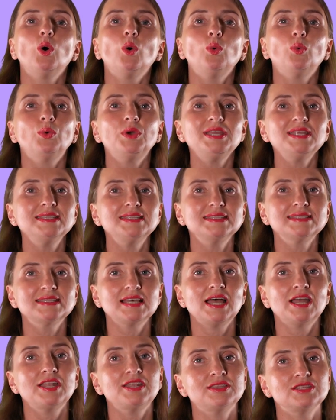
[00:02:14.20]
We
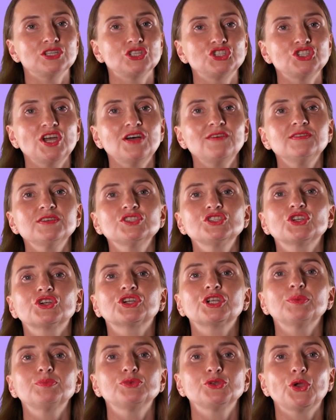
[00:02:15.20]
designed the
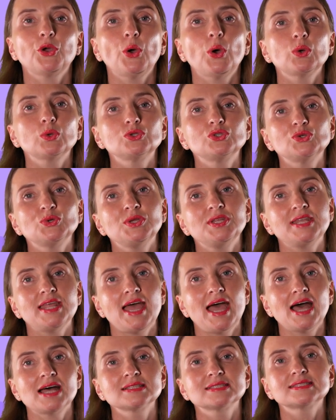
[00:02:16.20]
JavaScript code to
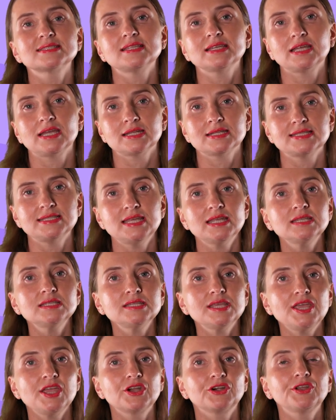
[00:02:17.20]
enhance the
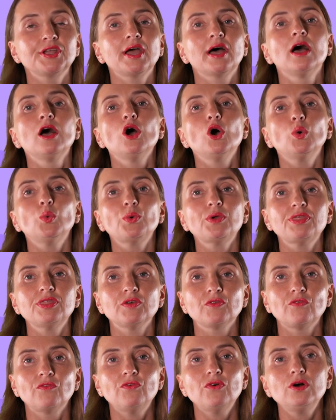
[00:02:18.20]
content area with
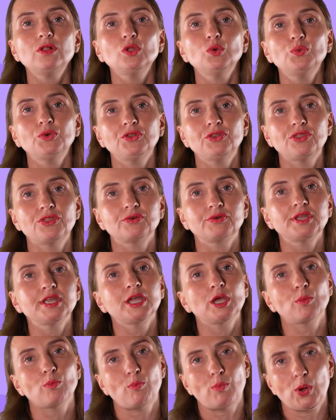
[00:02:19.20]
the following three
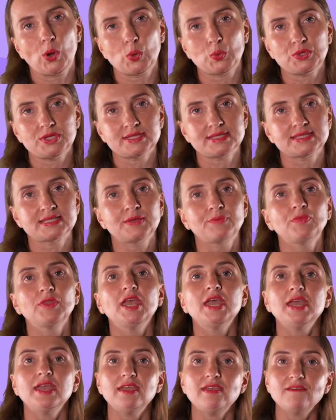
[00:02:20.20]
components:
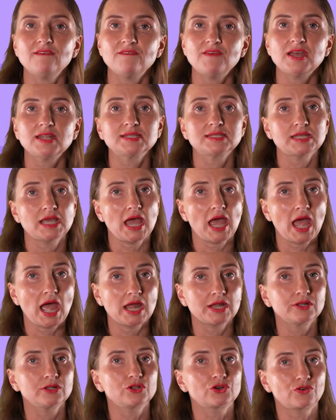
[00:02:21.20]
event
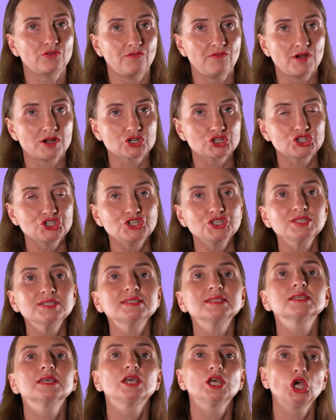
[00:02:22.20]
handler
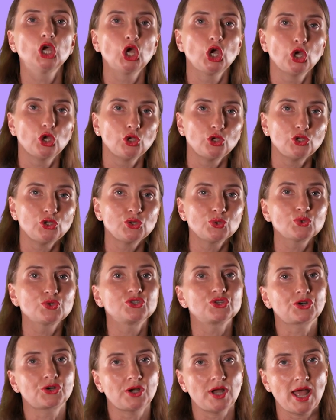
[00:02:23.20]
functions,
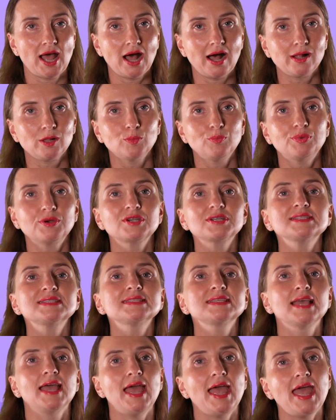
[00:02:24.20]
user
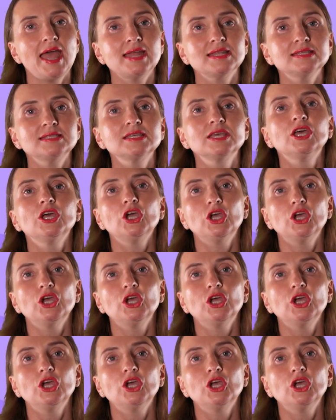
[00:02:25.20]
helpers, and